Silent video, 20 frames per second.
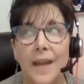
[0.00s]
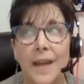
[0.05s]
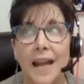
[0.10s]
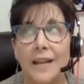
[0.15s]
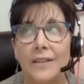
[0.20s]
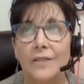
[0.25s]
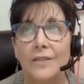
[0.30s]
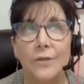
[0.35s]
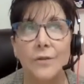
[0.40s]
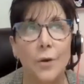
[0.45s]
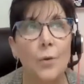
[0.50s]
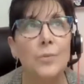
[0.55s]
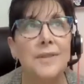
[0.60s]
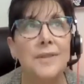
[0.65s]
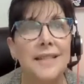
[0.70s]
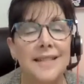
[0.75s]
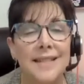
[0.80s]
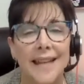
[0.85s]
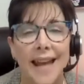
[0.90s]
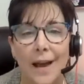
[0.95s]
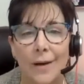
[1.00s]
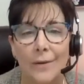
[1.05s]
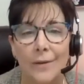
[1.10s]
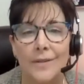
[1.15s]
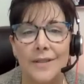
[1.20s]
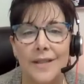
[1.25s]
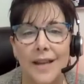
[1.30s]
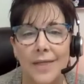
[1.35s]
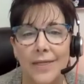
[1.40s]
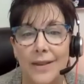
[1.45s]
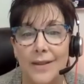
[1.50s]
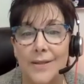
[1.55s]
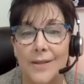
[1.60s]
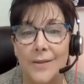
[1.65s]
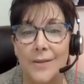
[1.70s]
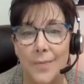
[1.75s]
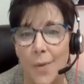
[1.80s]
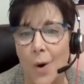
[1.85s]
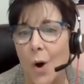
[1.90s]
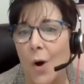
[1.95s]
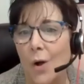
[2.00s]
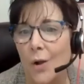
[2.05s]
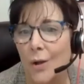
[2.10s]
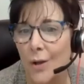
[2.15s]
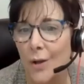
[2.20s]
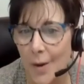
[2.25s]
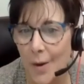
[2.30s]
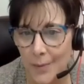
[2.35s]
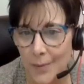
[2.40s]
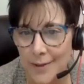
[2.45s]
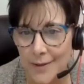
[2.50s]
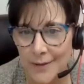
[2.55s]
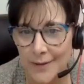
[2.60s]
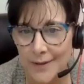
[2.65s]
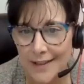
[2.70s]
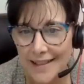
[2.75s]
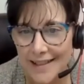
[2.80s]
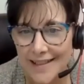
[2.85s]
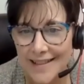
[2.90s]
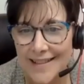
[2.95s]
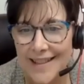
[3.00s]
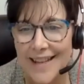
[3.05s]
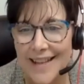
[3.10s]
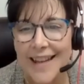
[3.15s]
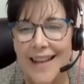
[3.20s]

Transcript: And don't discount the small opportunities